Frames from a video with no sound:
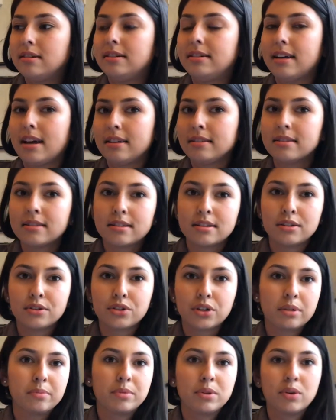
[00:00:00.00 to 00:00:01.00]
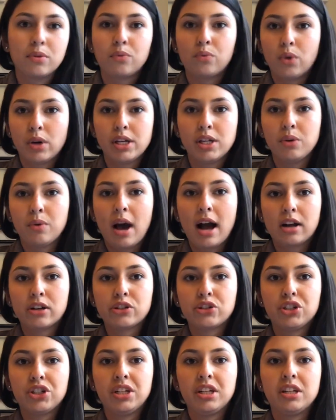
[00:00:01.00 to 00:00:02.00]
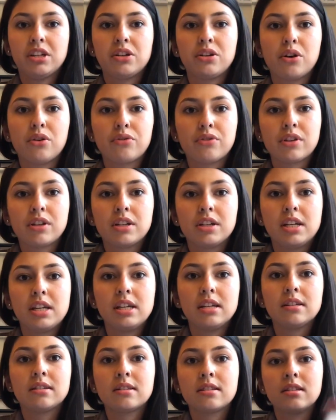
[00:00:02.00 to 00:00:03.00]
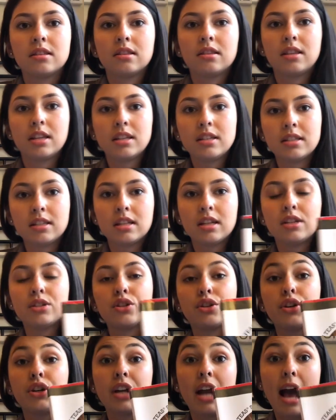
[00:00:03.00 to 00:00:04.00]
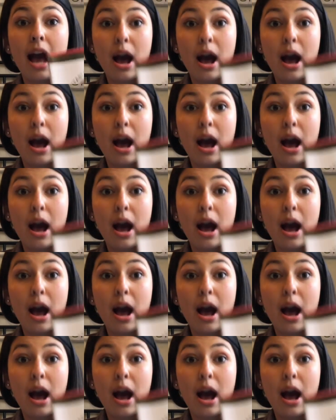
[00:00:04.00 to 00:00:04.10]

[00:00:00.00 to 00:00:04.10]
dense in terms of what you actually need to know for the TEAS. This is a good